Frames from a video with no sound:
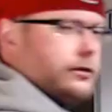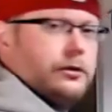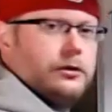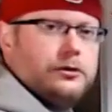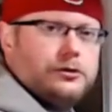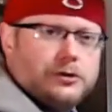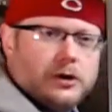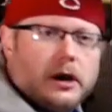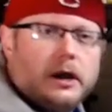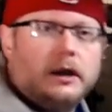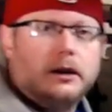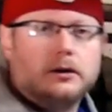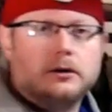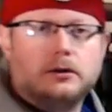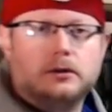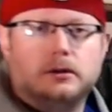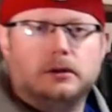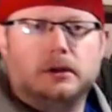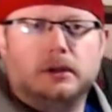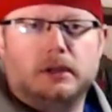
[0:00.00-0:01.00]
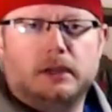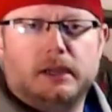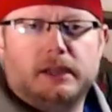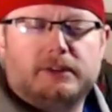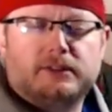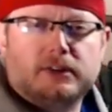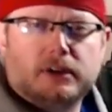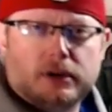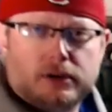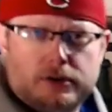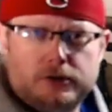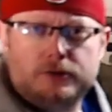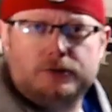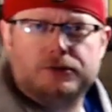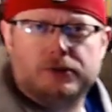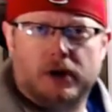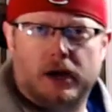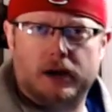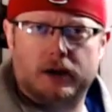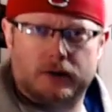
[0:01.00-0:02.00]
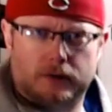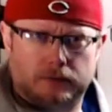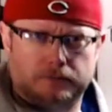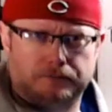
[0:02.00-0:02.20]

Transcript: triangle. It's an acute triangle.